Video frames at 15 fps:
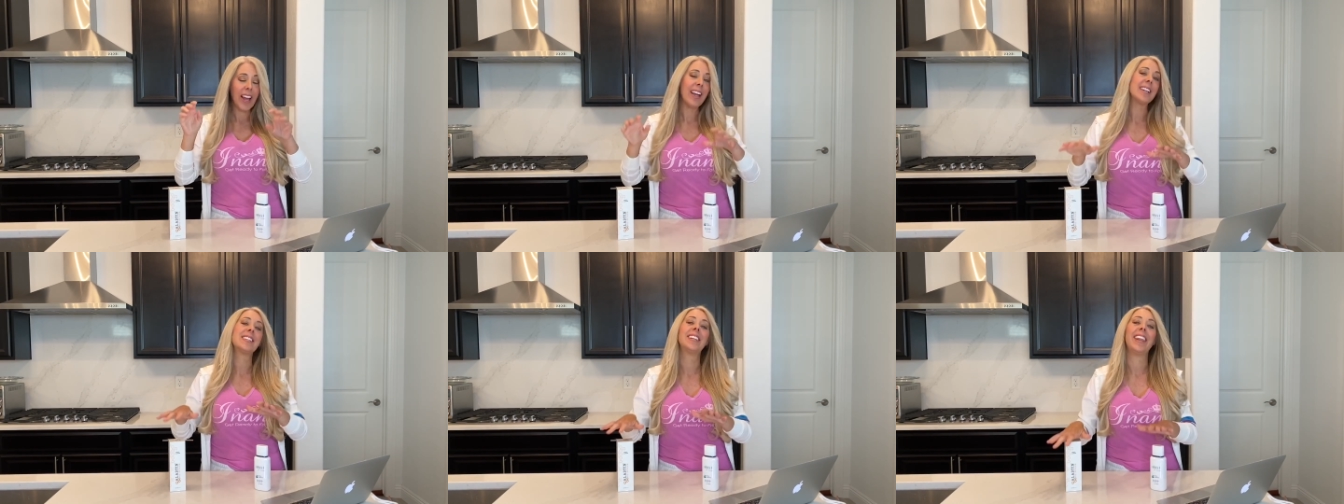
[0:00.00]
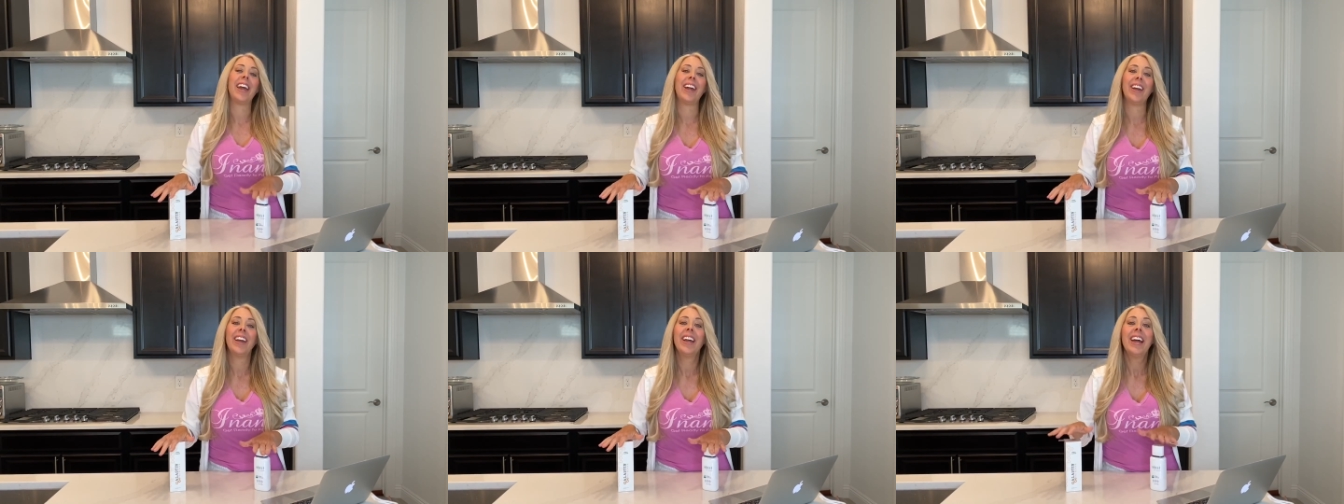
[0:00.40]
as
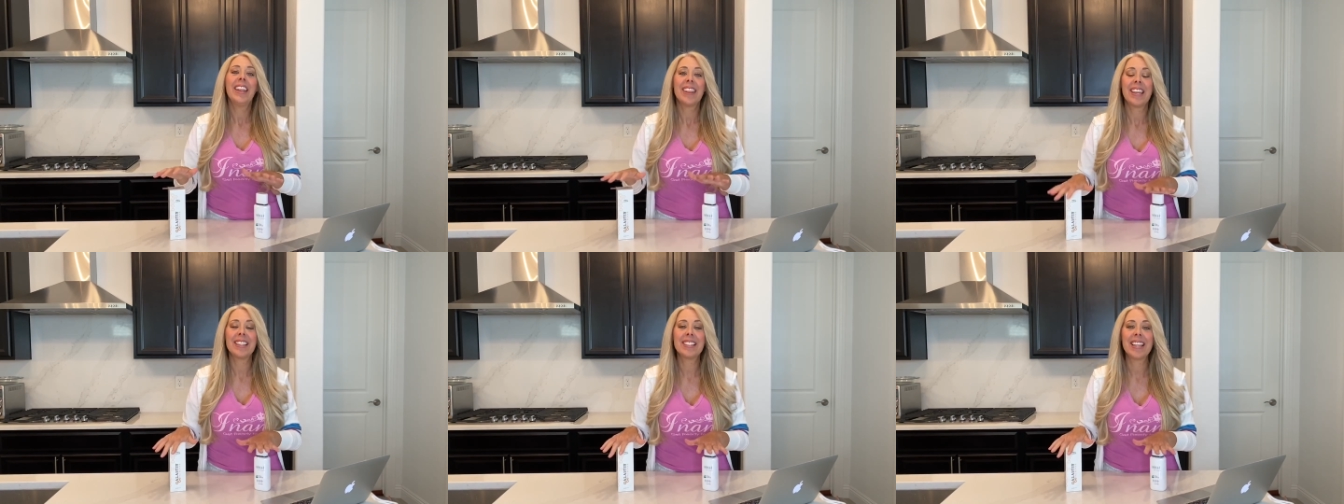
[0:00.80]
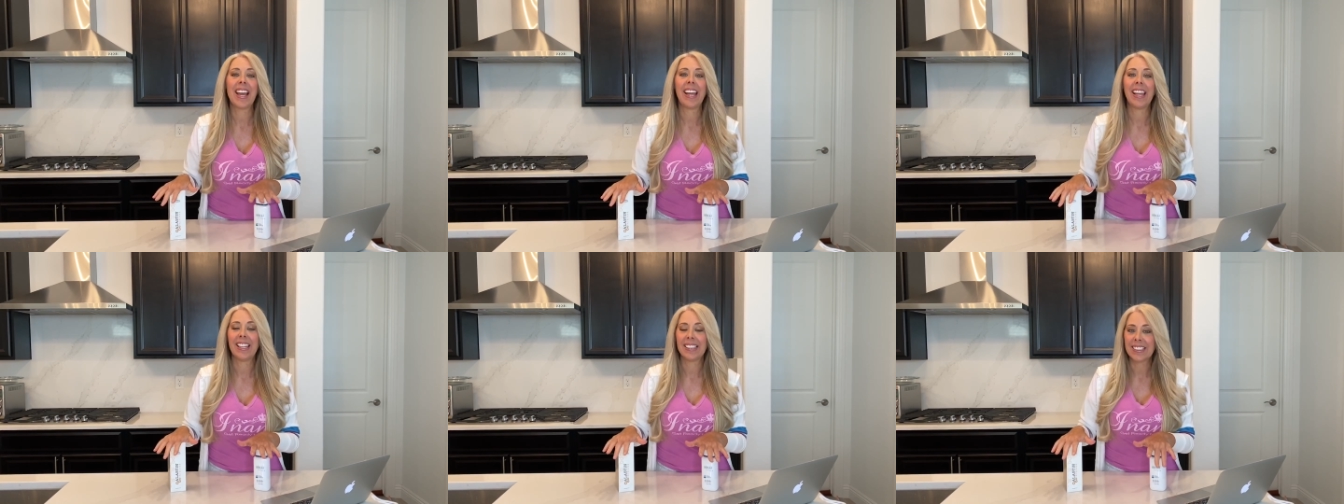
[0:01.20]
they
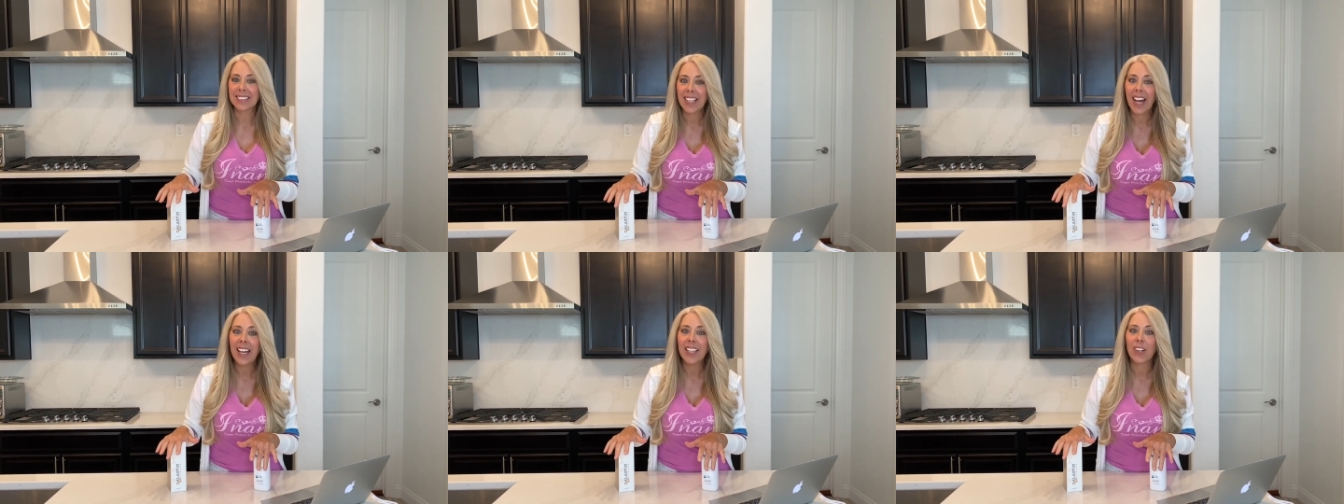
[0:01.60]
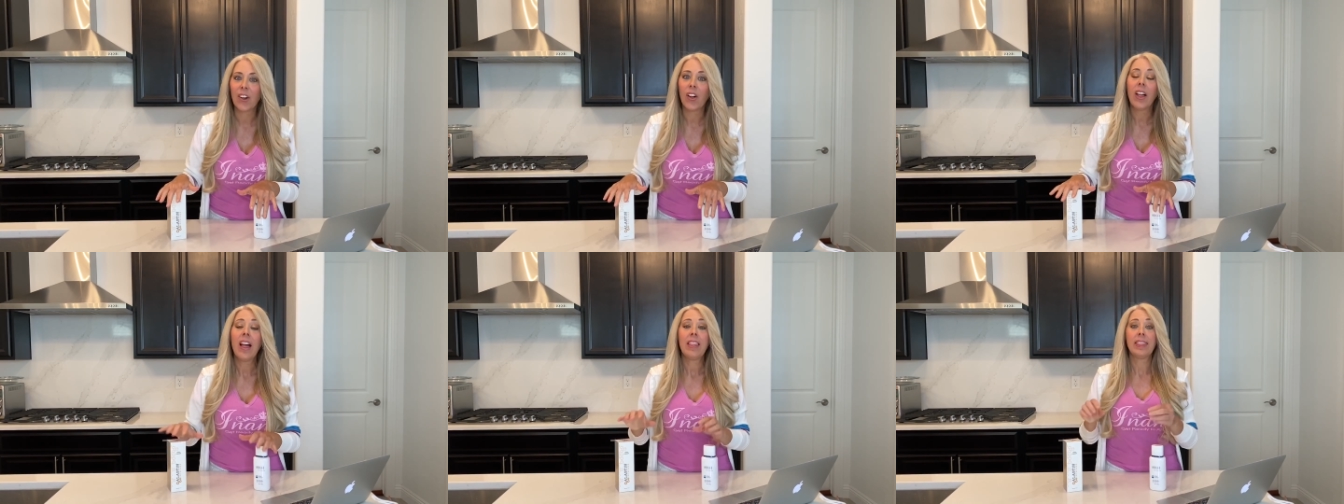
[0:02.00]
say in the
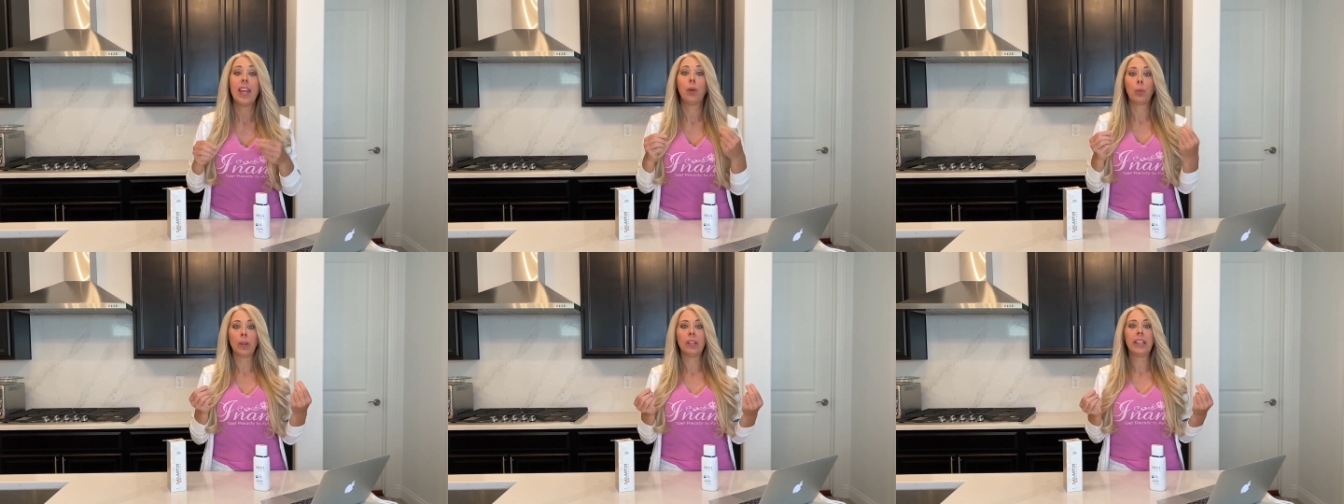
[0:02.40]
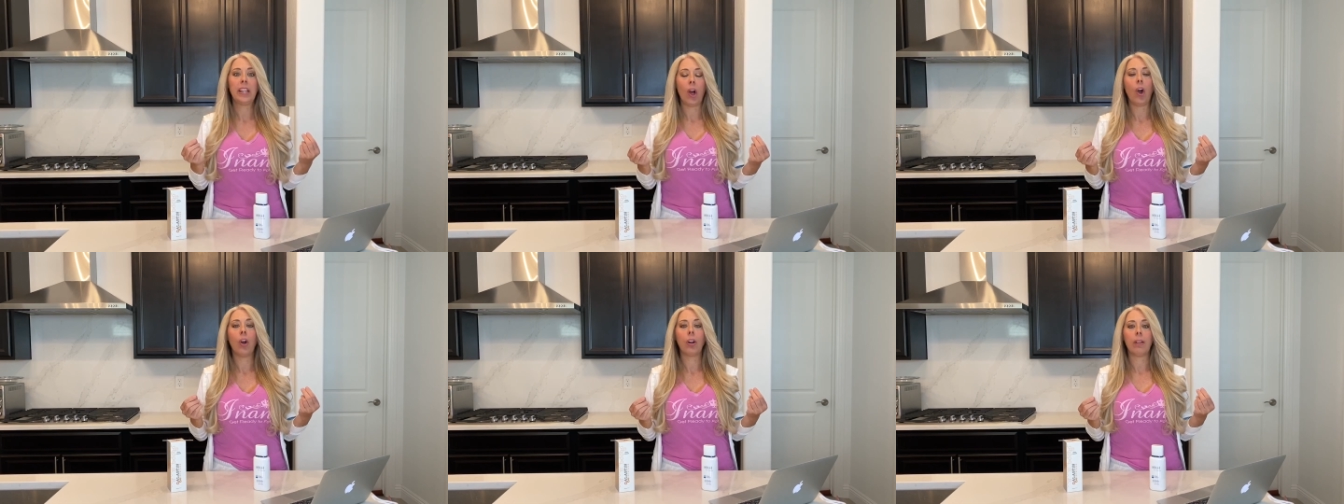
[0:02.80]
title, they really
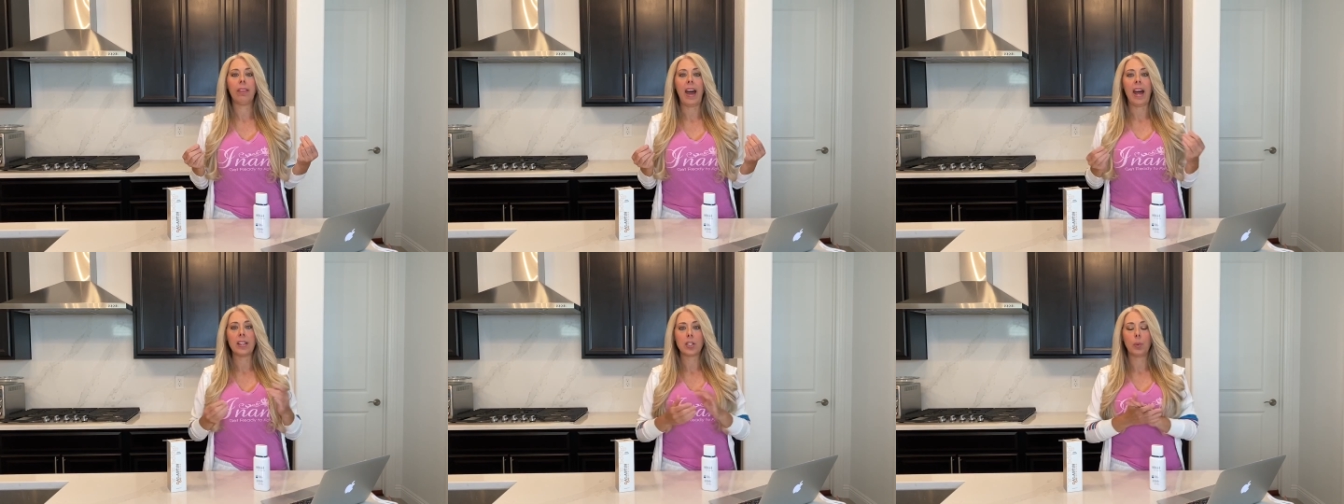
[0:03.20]
are that.